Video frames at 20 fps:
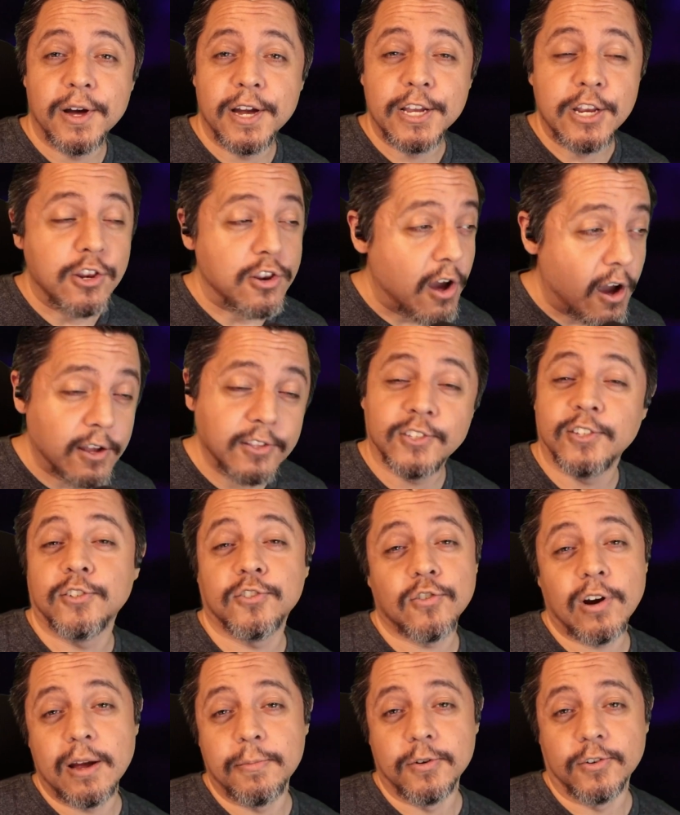my
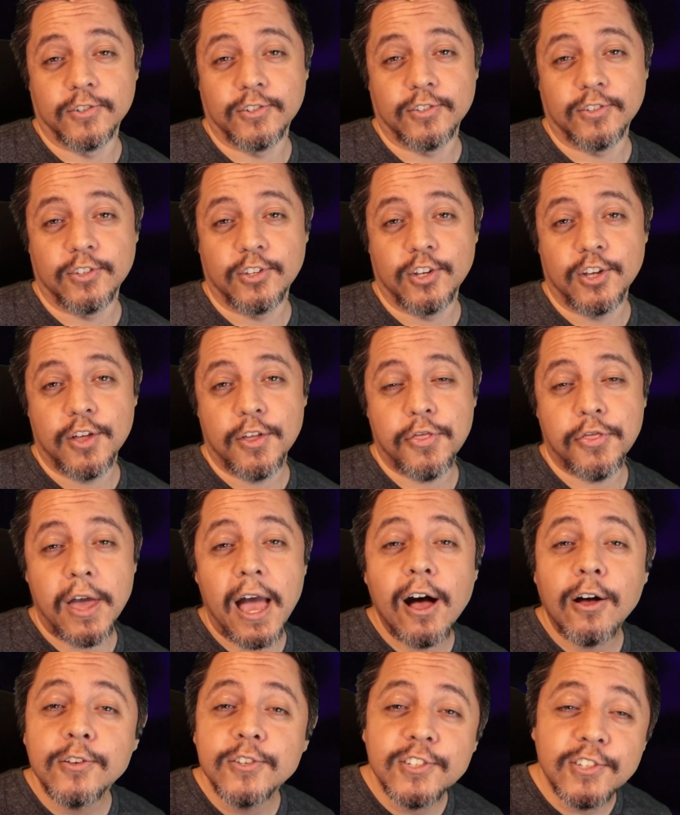non-subscribers.
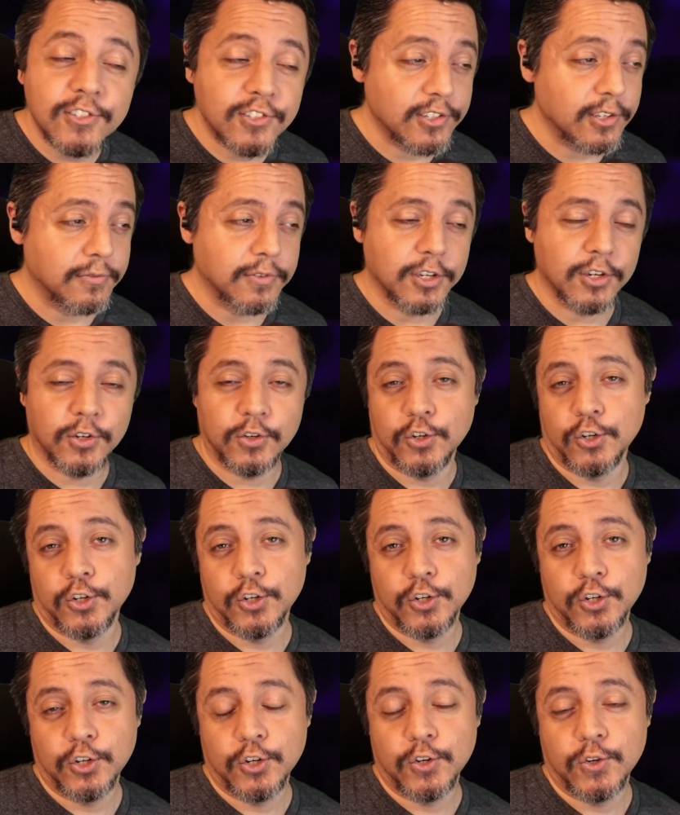Thousands of you
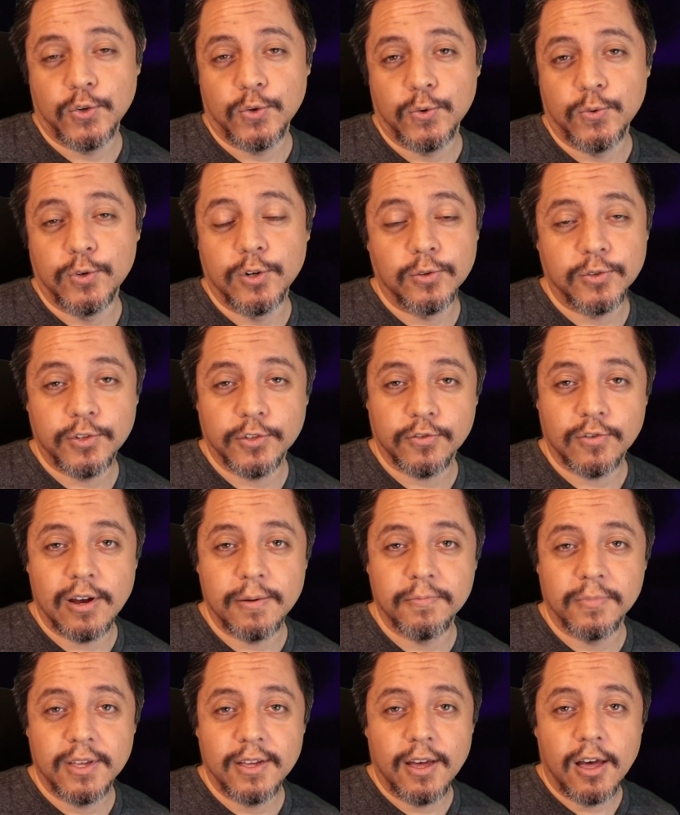who don't
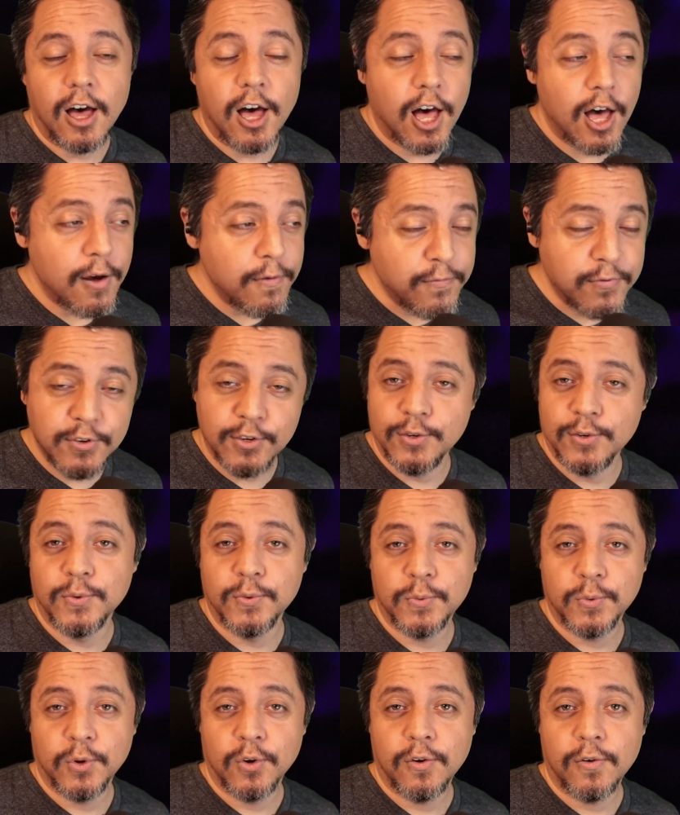subscribe. Of
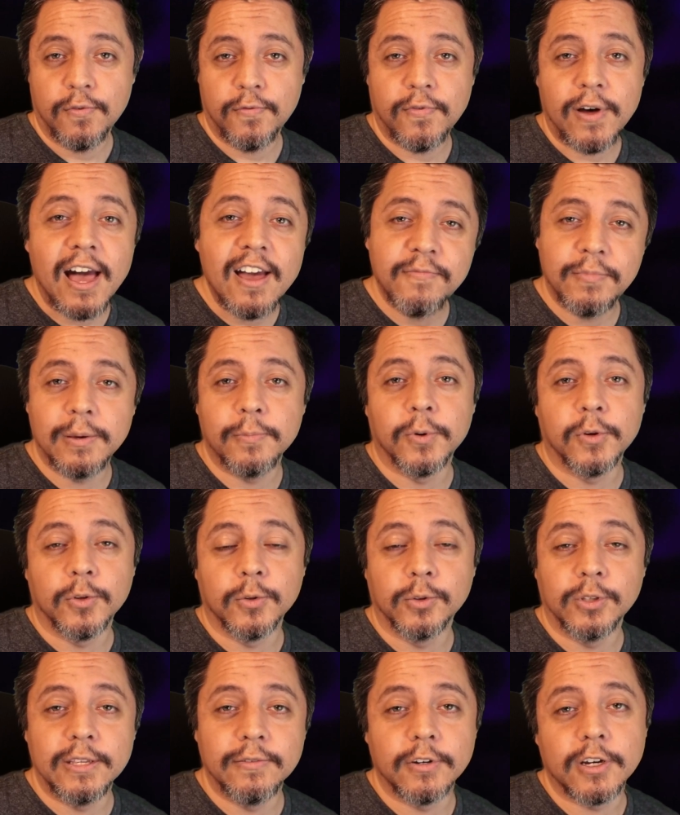you, 5
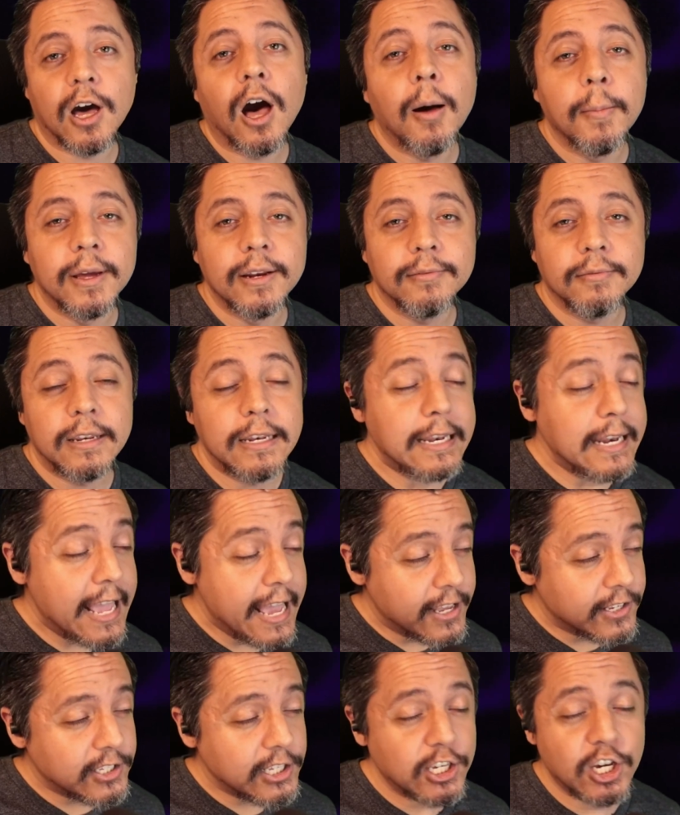people leave a comment.
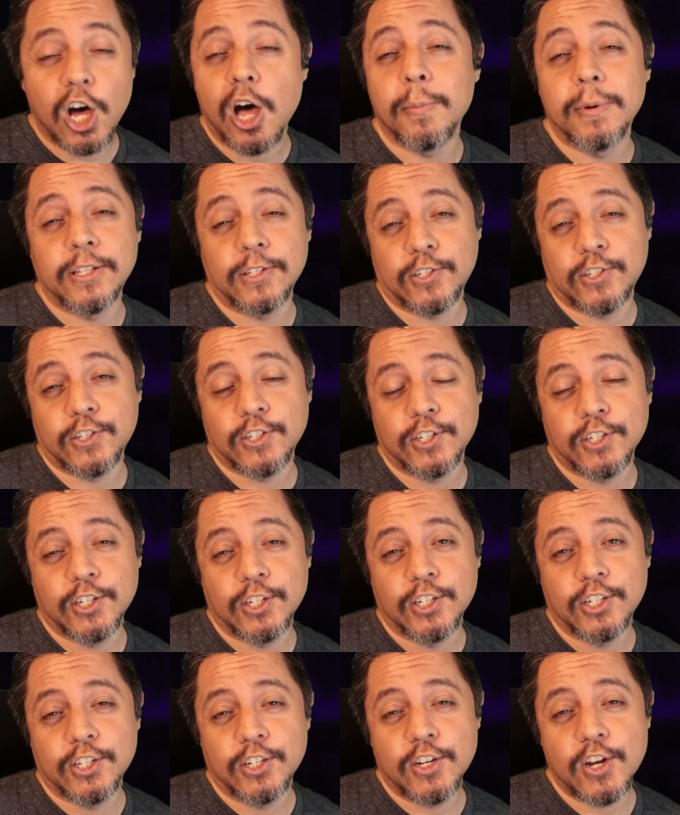Nasty comments,
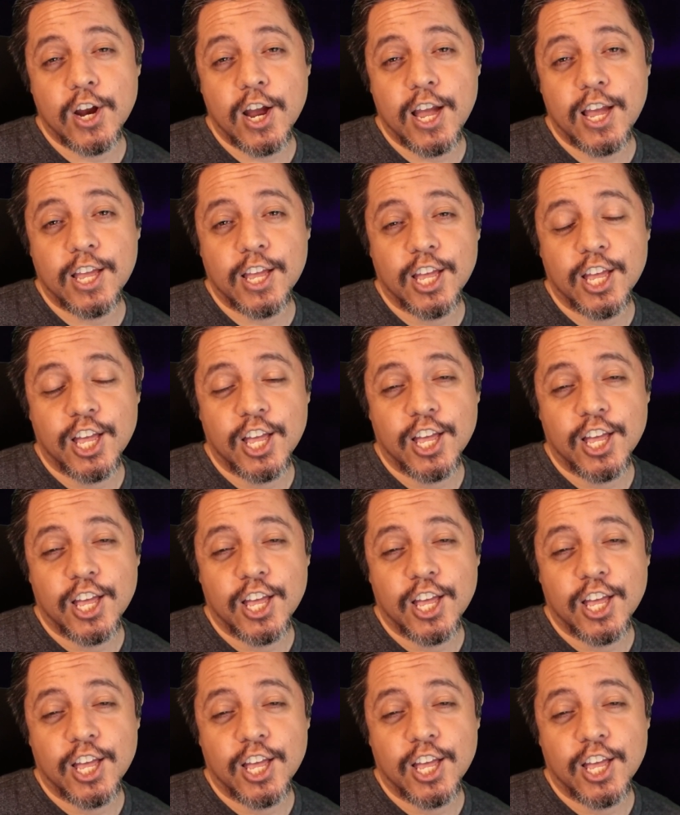all right?